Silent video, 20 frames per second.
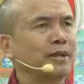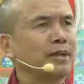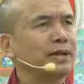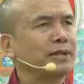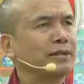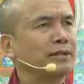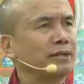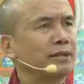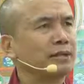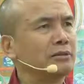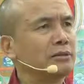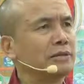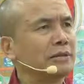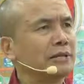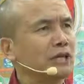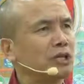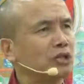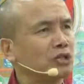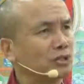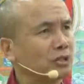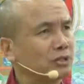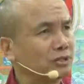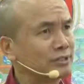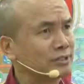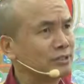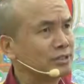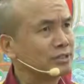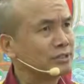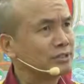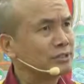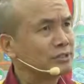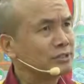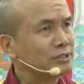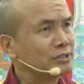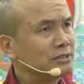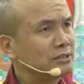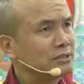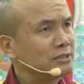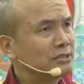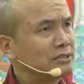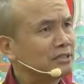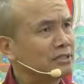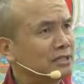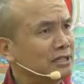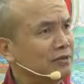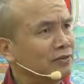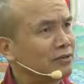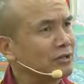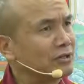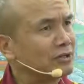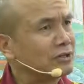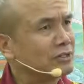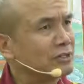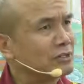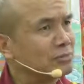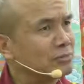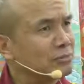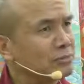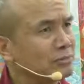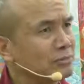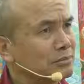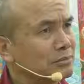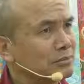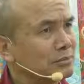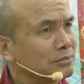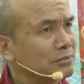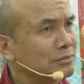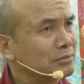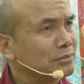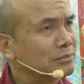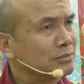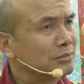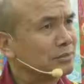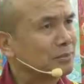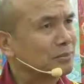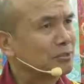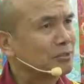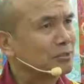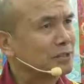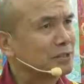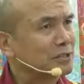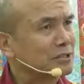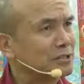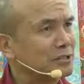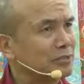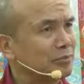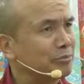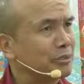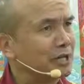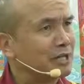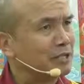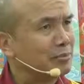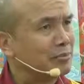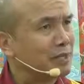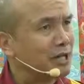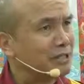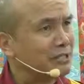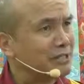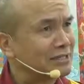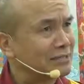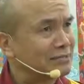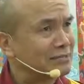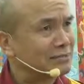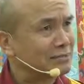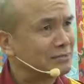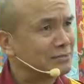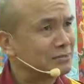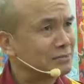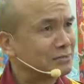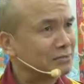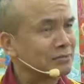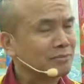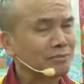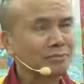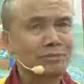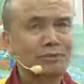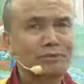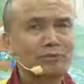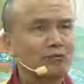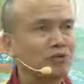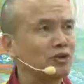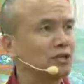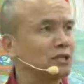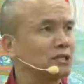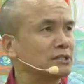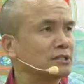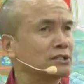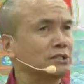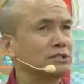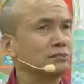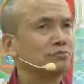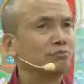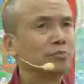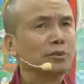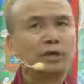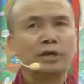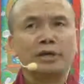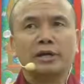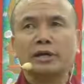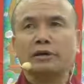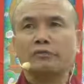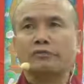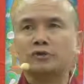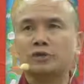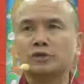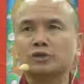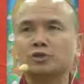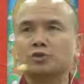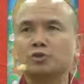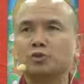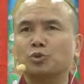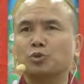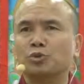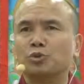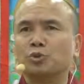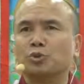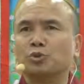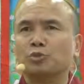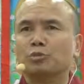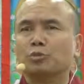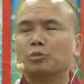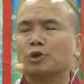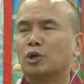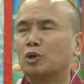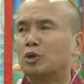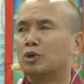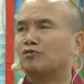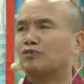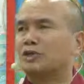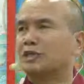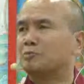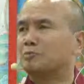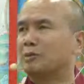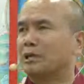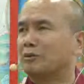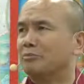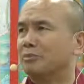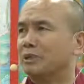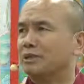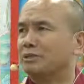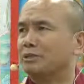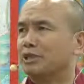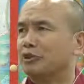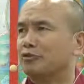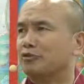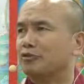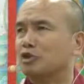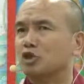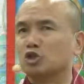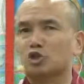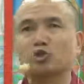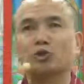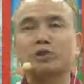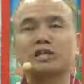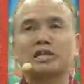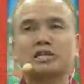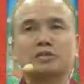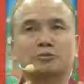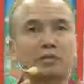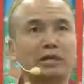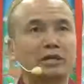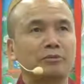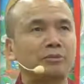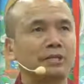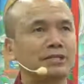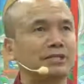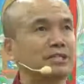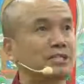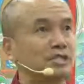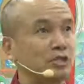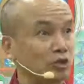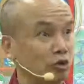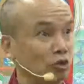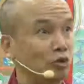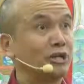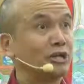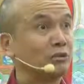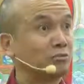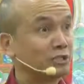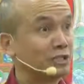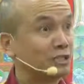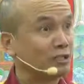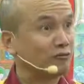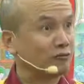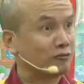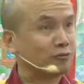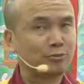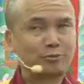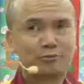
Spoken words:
and then a doctor discovered some antibiotics for the ulcer. And first, you have to experiment it. So he experimented on himself,